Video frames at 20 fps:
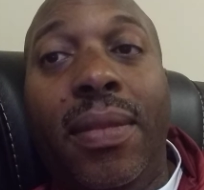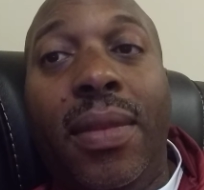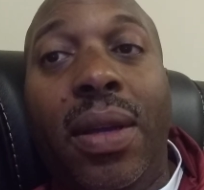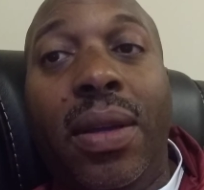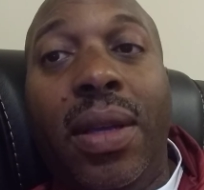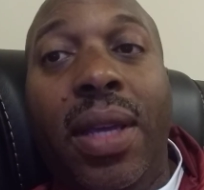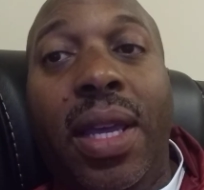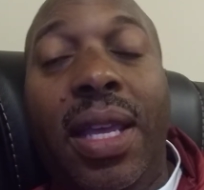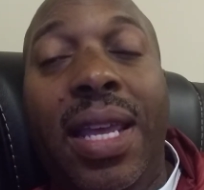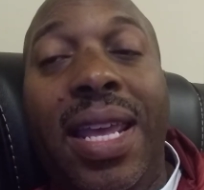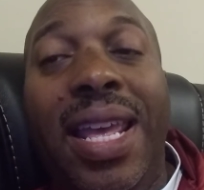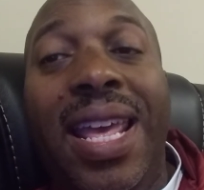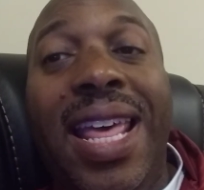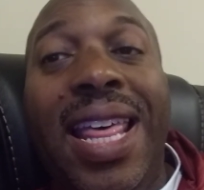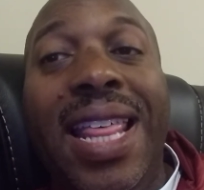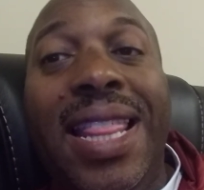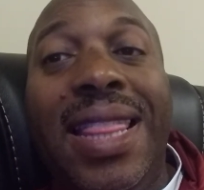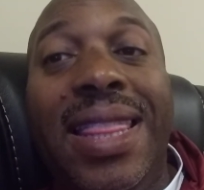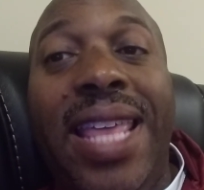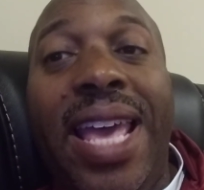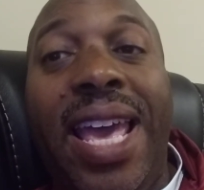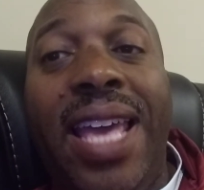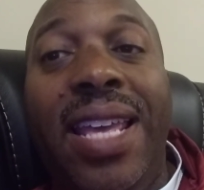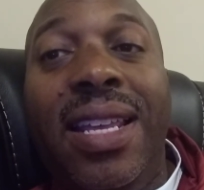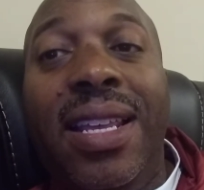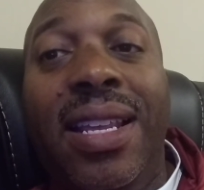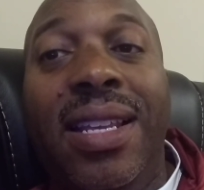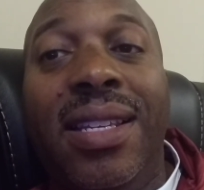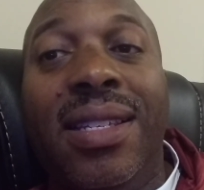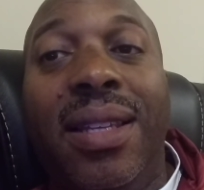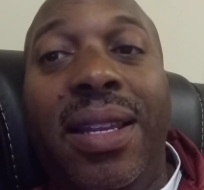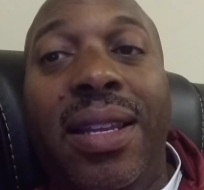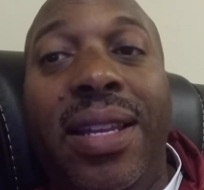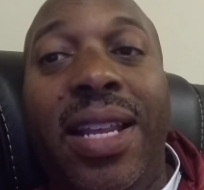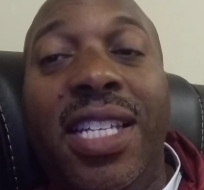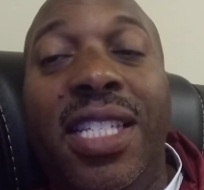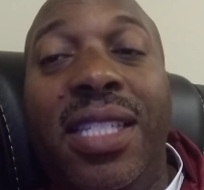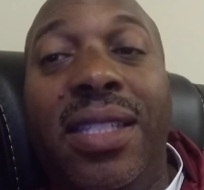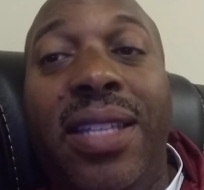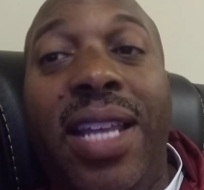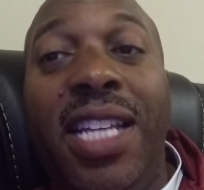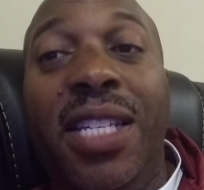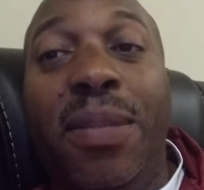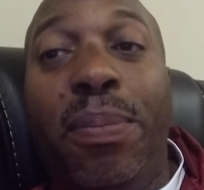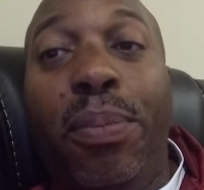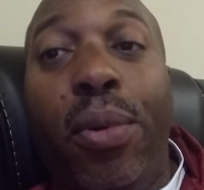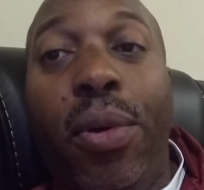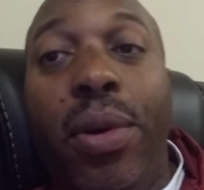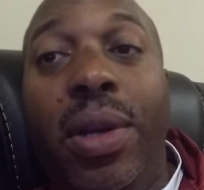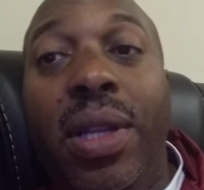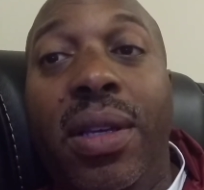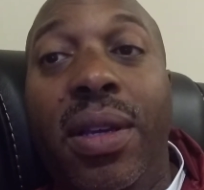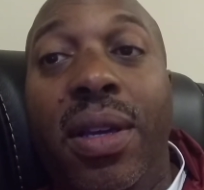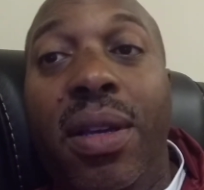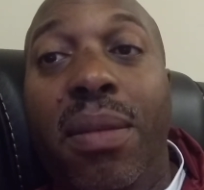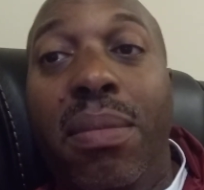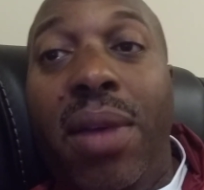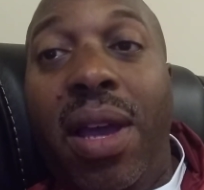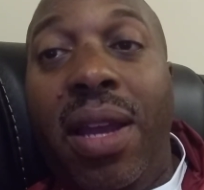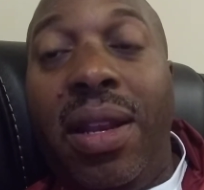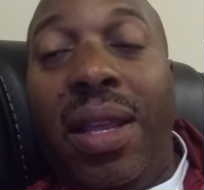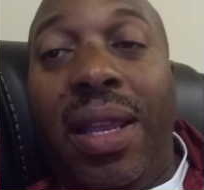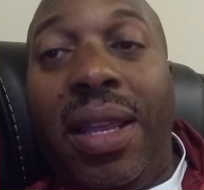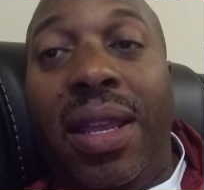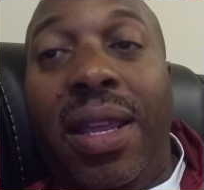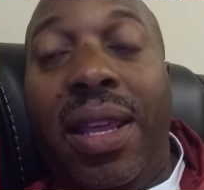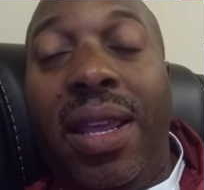Okay, that's pretty good money.